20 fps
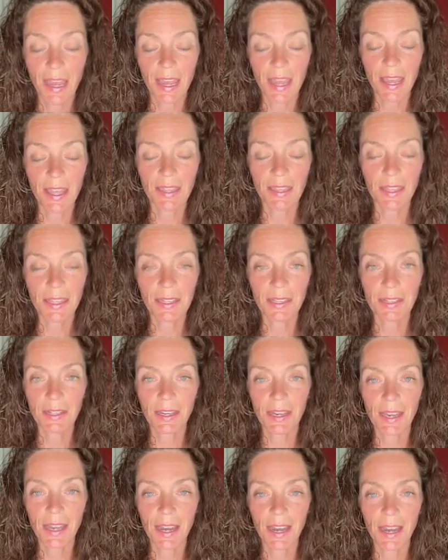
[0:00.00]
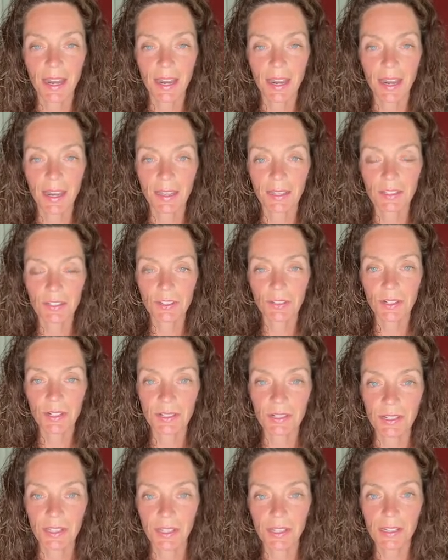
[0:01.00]
And then I had the
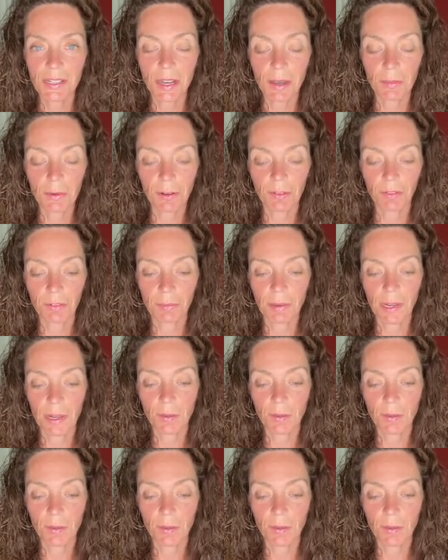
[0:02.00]
strangest thing come over me.